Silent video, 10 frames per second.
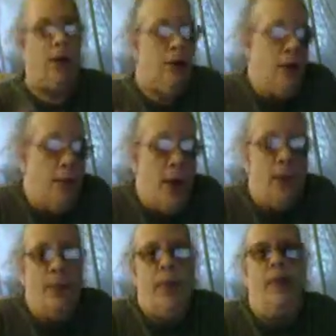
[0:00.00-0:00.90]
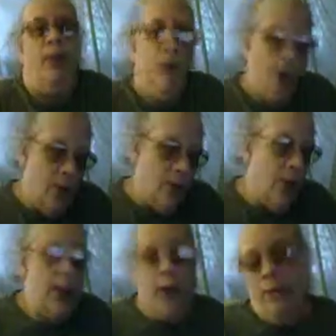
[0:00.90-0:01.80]
from other people. So,
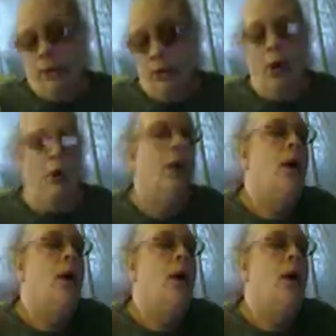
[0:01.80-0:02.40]
and even your own.